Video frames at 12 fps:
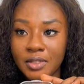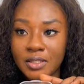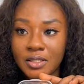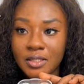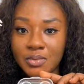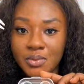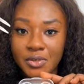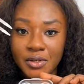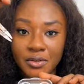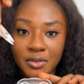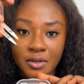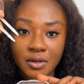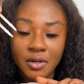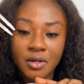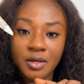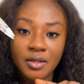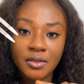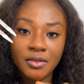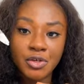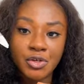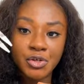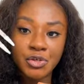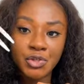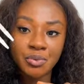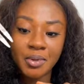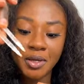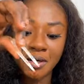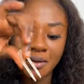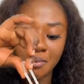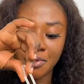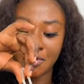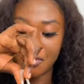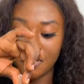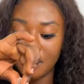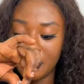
this what I think you used to pick up the